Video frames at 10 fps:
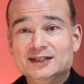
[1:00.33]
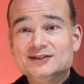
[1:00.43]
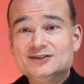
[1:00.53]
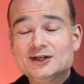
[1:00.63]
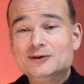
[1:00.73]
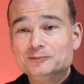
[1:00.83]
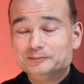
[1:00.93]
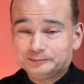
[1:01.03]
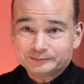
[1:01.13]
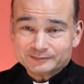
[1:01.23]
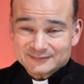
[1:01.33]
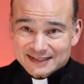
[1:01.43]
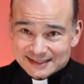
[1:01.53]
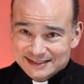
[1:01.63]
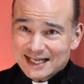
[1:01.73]
So
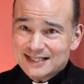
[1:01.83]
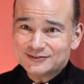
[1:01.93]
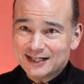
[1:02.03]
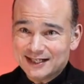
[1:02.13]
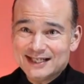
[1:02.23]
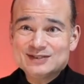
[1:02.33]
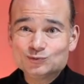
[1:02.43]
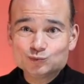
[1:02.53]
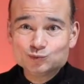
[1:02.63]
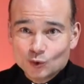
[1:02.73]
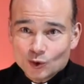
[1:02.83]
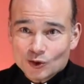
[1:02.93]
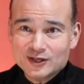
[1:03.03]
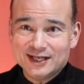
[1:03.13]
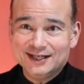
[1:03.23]
Dedra is
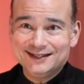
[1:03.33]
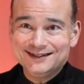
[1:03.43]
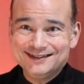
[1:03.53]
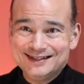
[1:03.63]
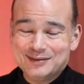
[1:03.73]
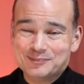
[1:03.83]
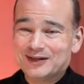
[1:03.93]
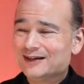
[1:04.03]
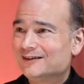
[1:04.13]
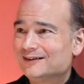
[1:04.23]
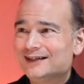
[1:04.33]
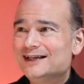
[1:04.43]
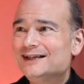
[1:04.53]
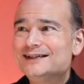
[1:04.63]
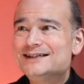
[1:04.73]
warning the Empire
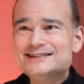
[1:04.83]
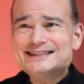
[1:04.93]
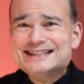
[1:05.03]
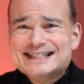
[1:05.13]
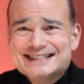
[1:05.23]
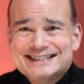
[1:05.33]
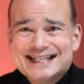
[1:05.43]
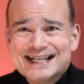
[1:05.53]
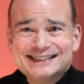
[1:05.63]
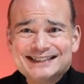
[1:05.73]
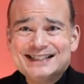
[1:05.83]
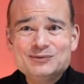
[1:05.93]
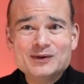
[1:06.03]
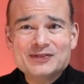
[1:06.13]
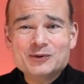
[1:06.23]
like, this is exactly
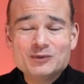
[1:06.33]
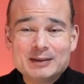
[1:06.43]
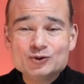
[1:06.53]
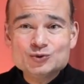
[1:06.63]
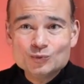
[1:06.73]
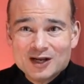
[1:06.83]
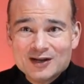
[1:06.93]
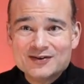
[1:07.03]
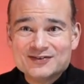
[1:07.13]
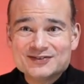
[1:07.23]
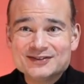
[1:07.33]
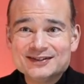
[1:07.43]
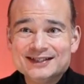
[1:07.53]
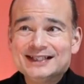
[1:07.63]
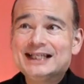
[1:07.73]
what the rebels want.
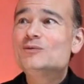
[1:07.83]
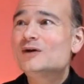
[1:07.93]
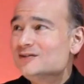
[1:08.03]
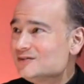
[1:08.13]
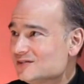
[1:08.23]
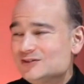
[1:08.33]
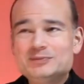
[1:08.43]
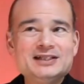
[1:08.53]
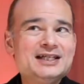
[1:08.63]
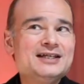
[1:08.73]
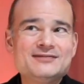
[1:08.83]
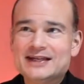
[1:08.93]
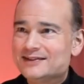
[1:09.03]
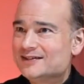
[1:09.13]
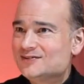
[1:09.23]
They want us to believe
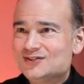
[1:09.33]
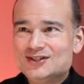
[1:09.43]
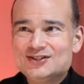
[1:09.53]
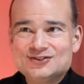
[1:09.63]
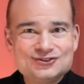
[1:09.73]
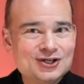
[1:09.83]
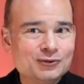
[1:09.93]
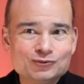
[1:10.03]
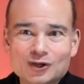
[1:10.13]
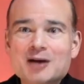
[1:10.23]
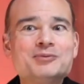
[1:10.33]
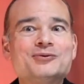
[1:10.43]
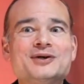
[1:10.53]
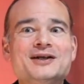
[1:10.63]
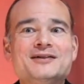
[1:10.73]
that this is a
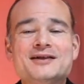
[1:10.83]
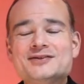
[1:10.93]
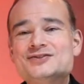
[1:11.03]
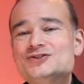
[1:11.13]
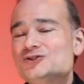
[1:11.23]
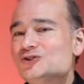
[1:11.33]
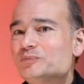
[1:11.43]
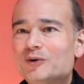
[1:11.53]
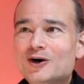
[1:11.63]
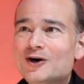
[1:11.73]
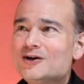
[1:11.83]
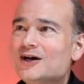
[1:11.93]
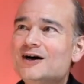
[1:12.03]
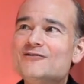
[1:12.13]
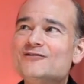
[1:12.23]
robbery, that this is just part
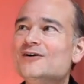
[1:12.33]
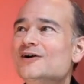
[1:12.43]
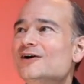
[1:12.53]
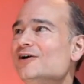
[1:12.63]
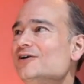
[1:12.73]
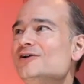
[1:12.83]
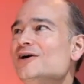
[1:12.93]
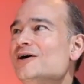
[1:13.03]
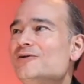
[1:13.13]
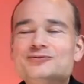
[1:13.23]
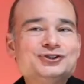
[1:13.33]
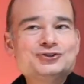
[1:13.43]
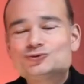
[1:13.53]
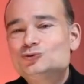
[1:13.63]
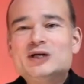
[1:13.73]
of, you know,
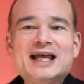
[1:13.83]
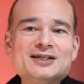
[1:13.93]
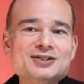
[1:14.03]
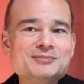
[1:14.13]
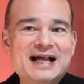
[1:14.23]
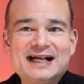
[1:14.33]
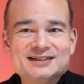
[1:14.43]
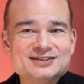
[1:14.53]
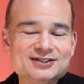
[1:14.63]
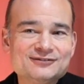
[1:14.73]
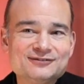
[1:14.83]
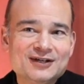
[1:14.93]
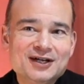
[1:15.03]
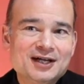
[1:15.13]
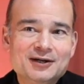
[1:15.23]
just random acts of,
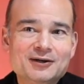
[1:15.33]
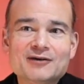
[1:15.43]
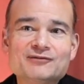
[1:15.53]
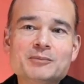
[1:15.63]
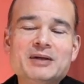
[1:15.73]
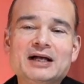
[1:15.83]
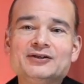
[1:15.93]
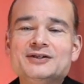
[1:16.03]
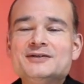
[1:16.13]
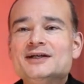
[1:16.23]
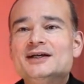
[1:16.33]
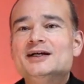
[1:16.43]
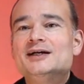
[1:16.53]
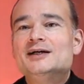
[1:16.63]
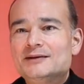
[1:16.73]
of rebellion
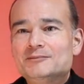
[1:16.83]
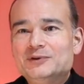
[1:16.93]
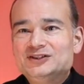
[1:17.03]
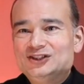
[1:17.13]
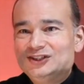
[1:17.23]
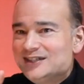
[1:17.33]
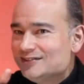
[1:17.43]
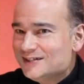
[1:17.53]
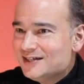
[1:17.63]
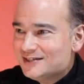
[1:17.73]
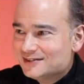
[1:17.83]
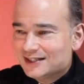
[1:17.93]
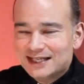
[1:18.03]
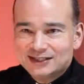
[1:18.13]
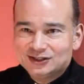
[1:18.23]
but she sees the
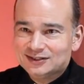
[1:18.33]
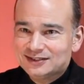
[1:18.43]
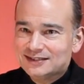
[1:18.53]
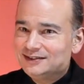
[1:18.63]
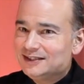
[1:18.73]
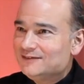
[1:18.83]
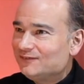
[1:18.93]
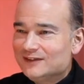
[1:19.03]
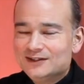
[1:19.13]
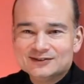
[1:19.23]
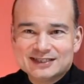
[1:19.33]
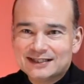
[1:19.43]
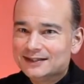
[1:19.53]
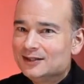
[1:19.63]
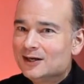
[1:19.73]
connections and she feels
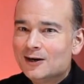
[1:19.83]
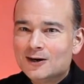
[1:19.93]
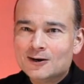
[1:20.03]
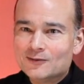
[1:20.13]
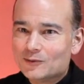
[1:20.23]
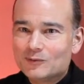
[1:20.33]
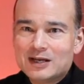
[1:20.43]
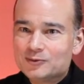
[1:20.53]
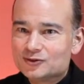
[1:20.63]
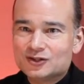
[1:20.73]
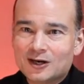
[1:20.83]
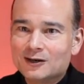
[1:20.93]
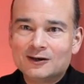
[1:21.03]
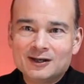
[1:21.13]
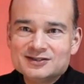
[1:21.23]
that no, the rebels are
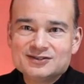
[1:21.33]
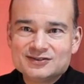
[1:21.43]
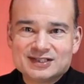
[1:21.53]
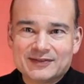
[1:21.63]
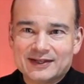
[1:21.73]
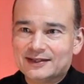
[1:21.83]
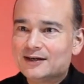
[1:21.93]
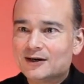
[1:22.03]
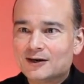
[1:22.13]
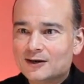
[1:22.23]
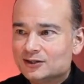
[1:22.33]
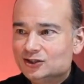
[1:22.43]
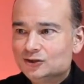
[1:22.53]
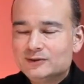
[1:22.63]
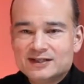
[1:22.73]
onto something. They are
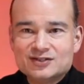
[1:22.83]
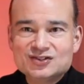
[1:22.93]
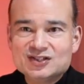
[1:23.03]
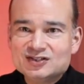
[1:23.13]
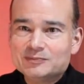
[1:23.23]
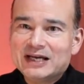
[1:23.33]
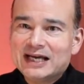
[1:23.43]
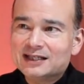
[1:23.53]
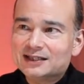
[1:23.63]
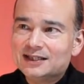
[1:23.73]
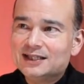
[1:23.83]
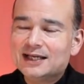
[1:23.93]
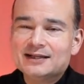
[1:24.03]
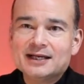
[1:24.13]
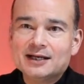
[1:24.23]
doing this systematically
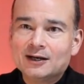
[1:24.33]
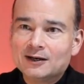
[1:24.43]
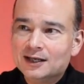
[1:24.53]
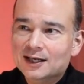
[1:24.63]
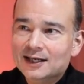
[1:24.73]
and they are